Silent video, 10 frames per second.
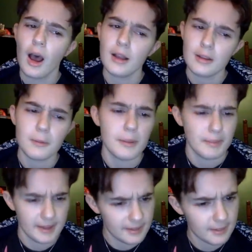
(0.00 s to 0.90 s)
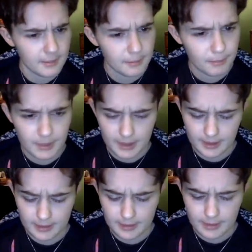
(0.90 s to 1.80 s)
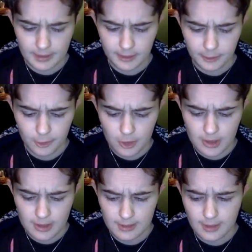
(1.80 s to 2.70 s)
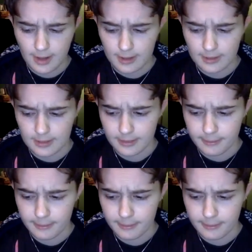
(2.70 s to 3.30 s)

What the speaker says: a little bit pissed because, you know, she's not...